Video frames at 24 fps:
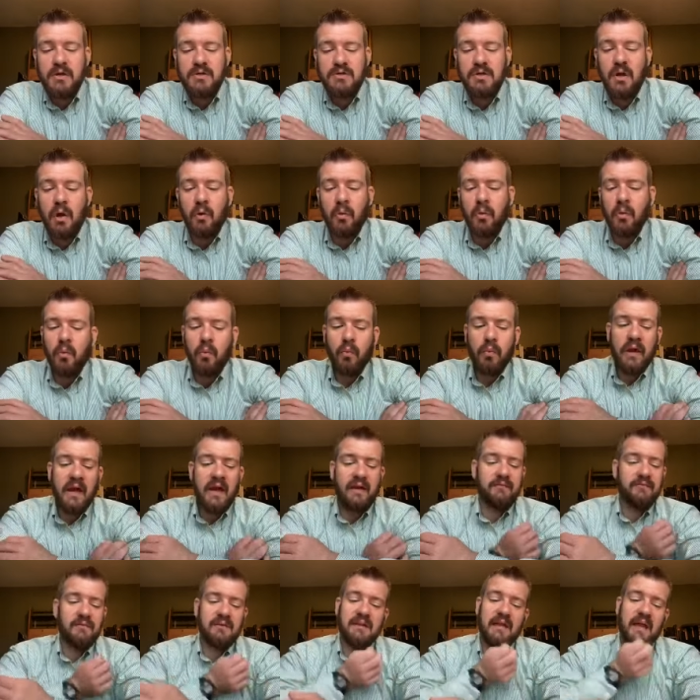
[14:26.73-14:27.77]
So we
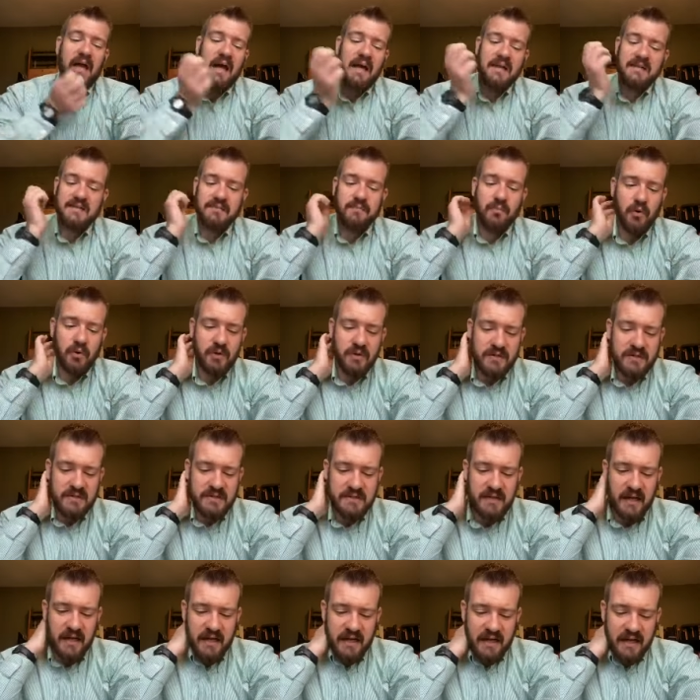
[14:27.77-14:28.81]
have lots more to
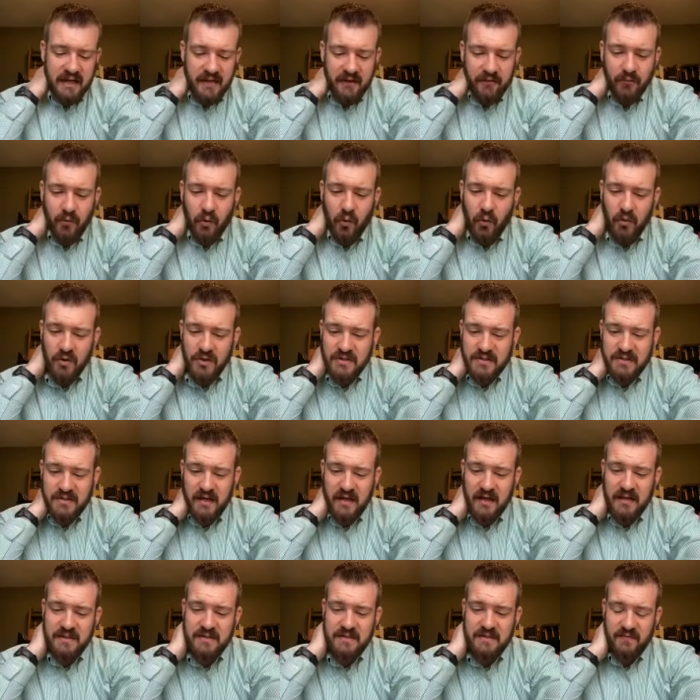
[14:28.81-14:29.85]
study and of course
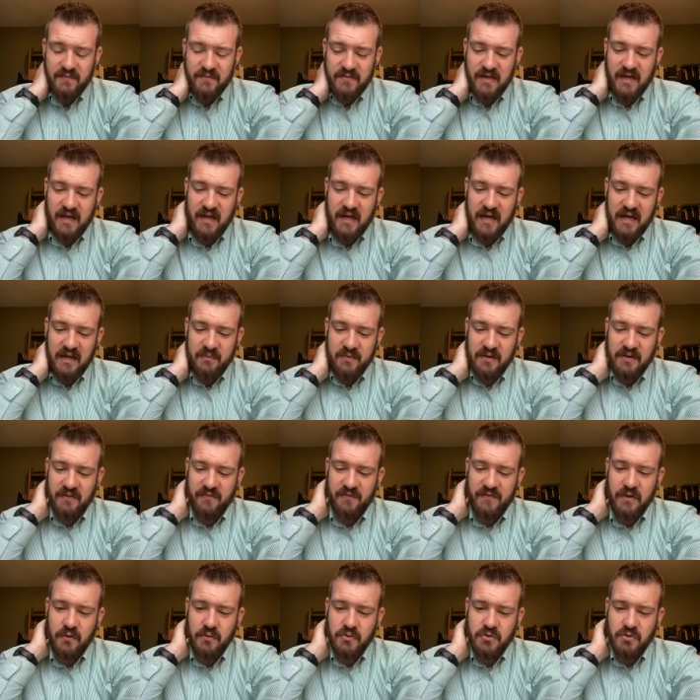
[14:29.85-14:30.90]
tons of time in the
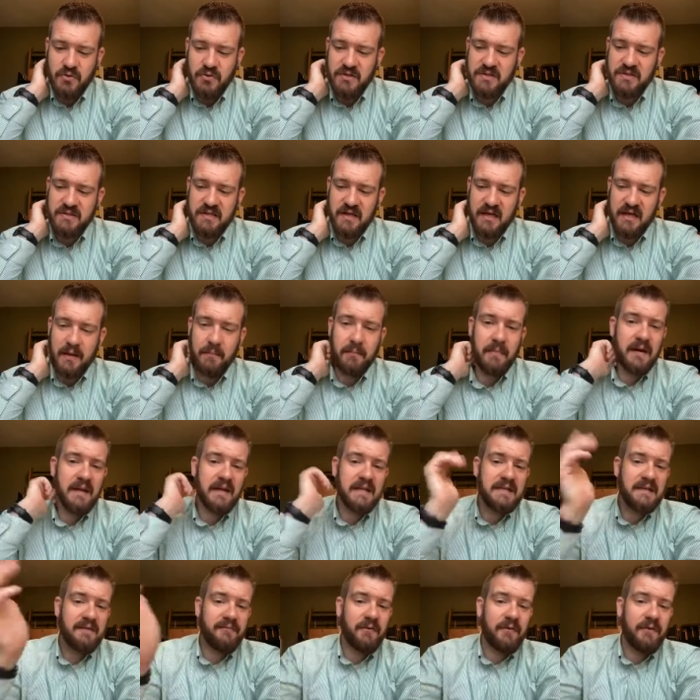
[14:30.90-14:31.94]
future to study many
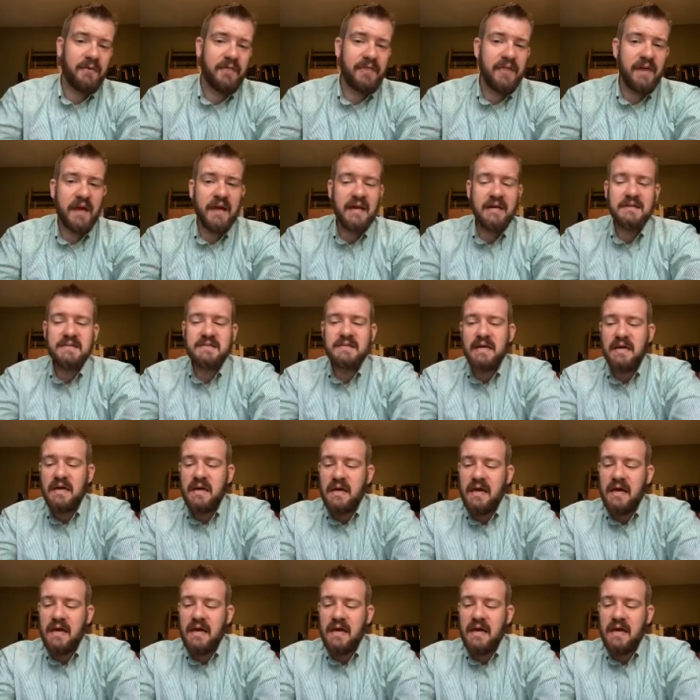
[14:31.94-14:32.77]
different things.